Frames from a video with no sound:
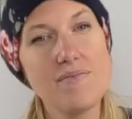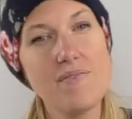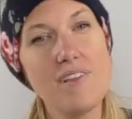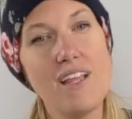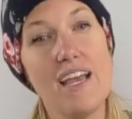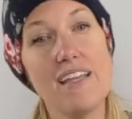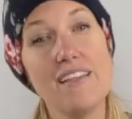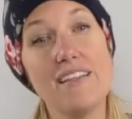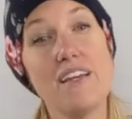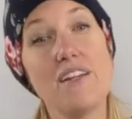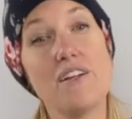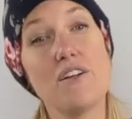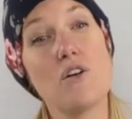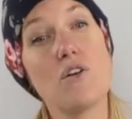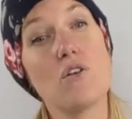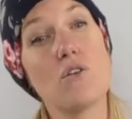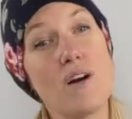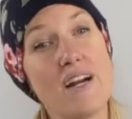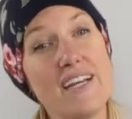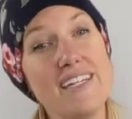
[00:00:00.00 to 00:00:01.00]
And then
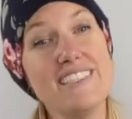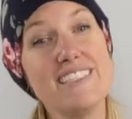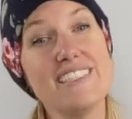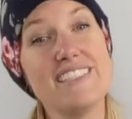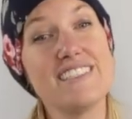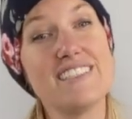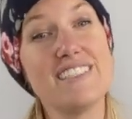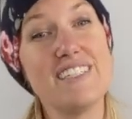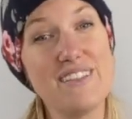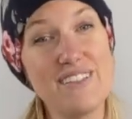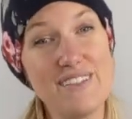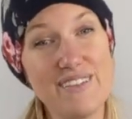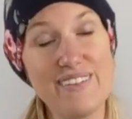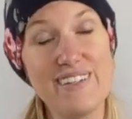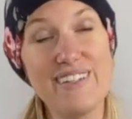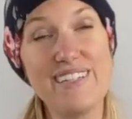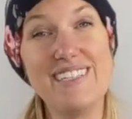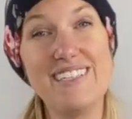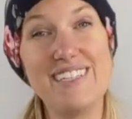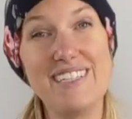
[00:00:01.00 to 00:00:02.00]
Christ the
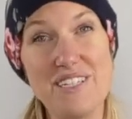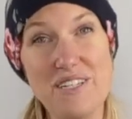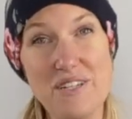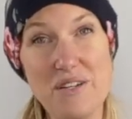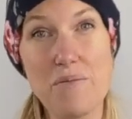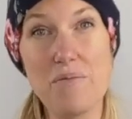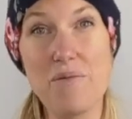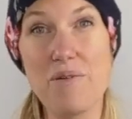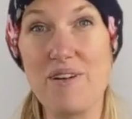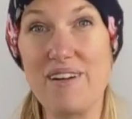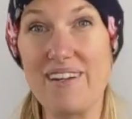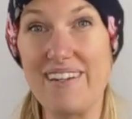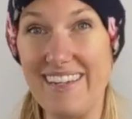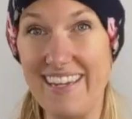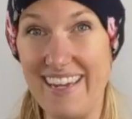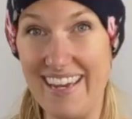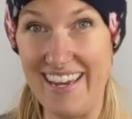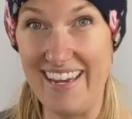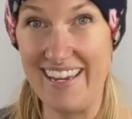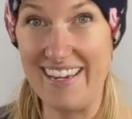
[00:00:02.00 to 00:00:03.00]
Lord, the newborn
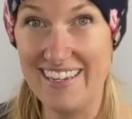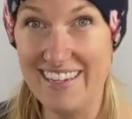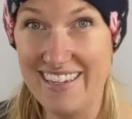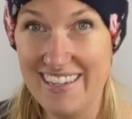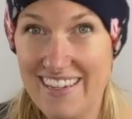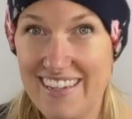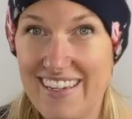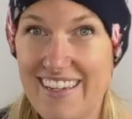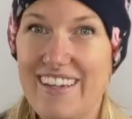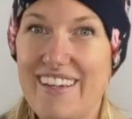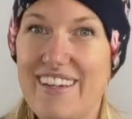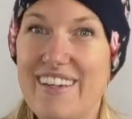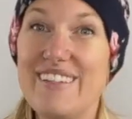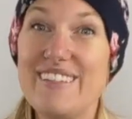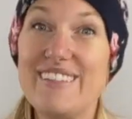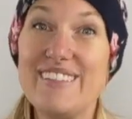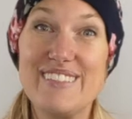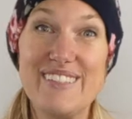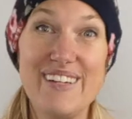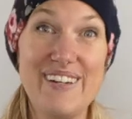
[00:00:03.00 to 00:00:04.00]
King.
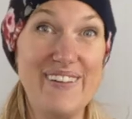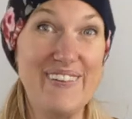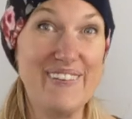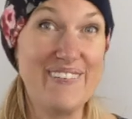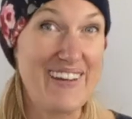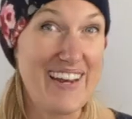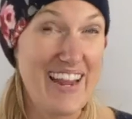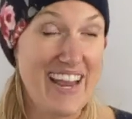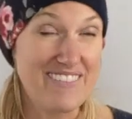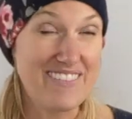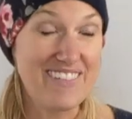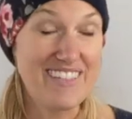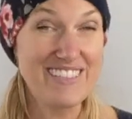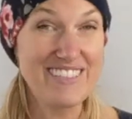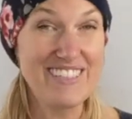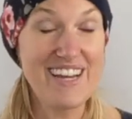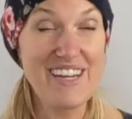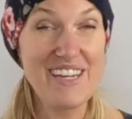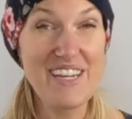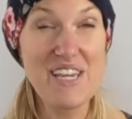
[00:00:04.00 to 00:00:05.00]
So, whenever you're
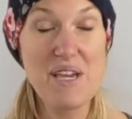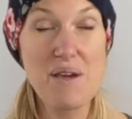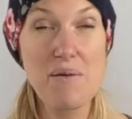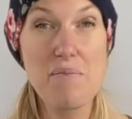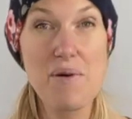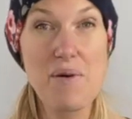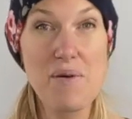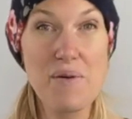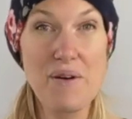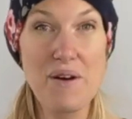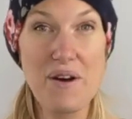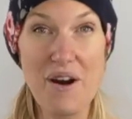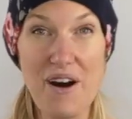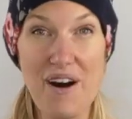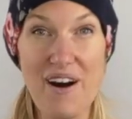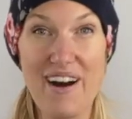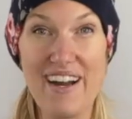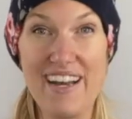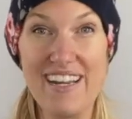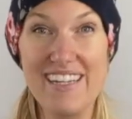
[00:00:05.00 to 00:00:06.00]
talking about
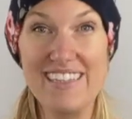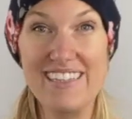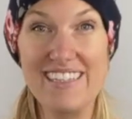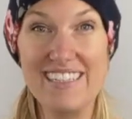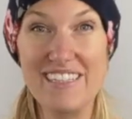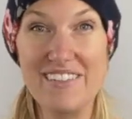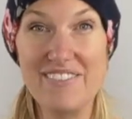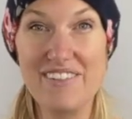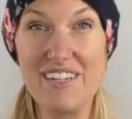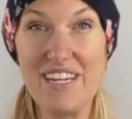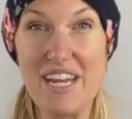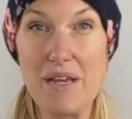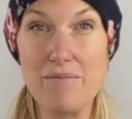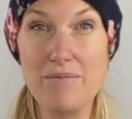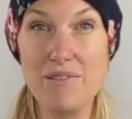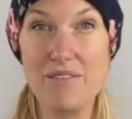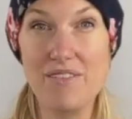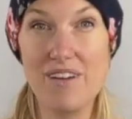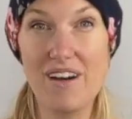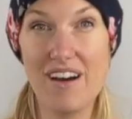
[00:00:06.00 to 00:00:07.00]
God and the different
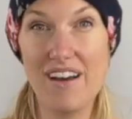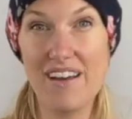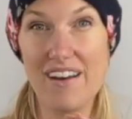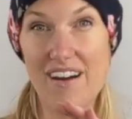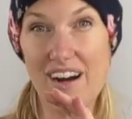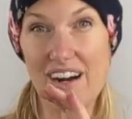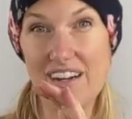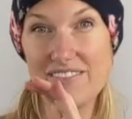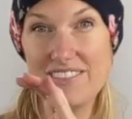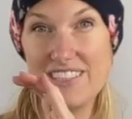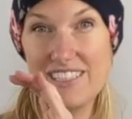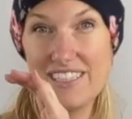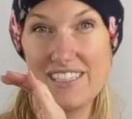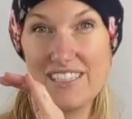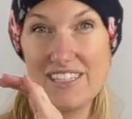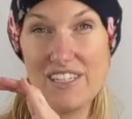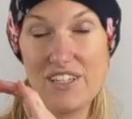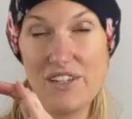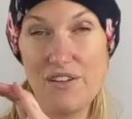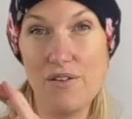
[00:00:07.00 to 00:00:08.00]
names of God, often
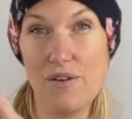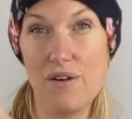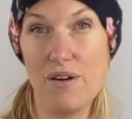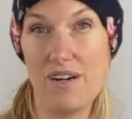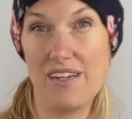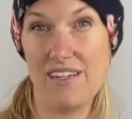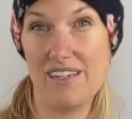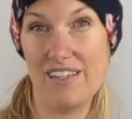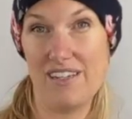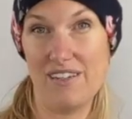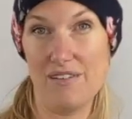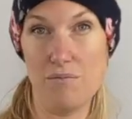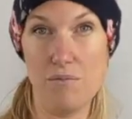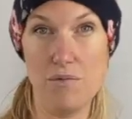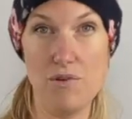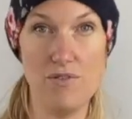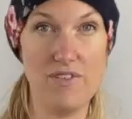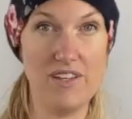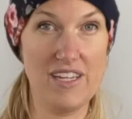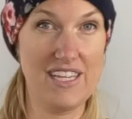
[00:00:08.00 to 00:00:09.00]
you're you're
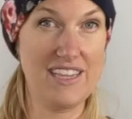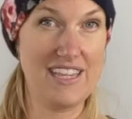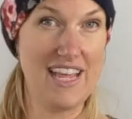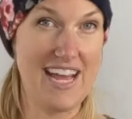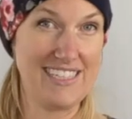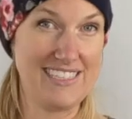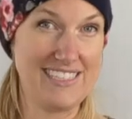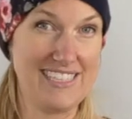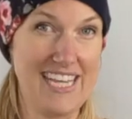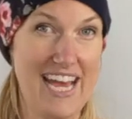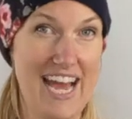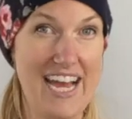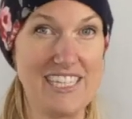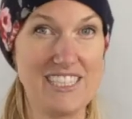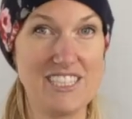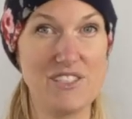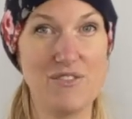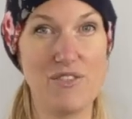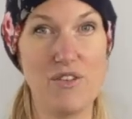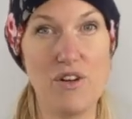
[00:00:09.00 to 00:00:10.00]
moving in that
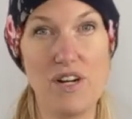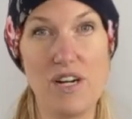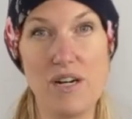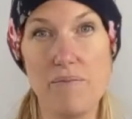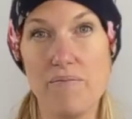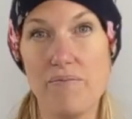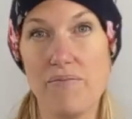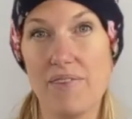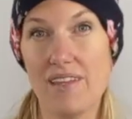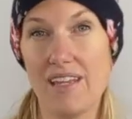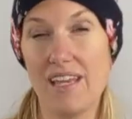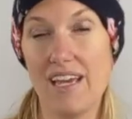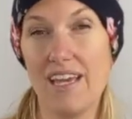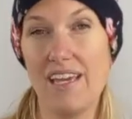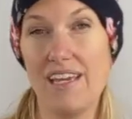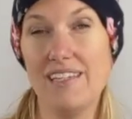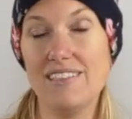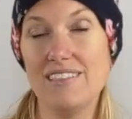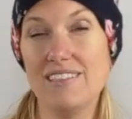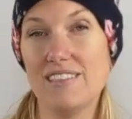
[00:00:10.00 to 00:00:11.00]
sash form.
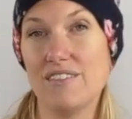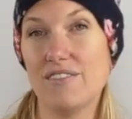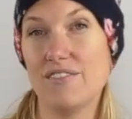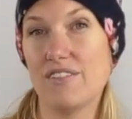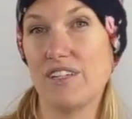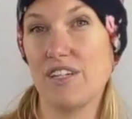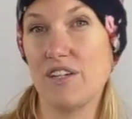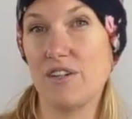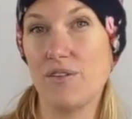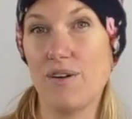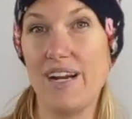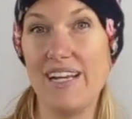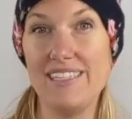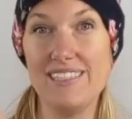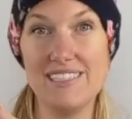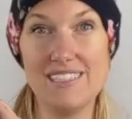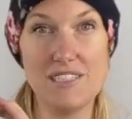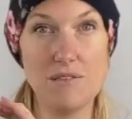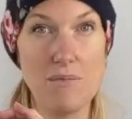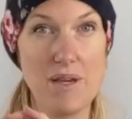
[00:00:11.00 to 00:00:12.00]
Okay? So for
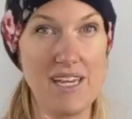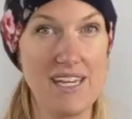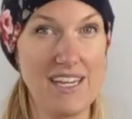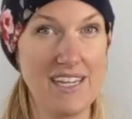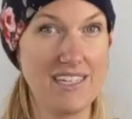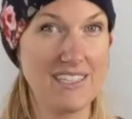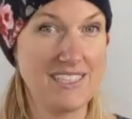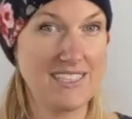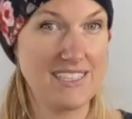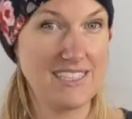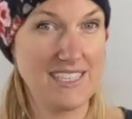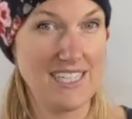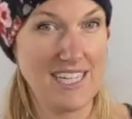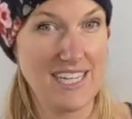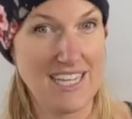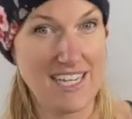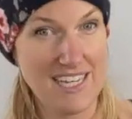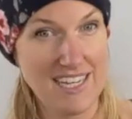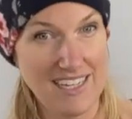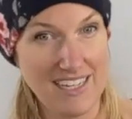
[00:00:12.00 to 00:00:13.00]
Christ, you're making a
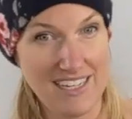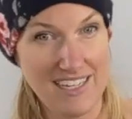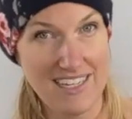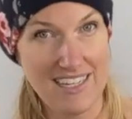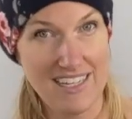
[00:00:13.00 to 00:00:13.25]
C,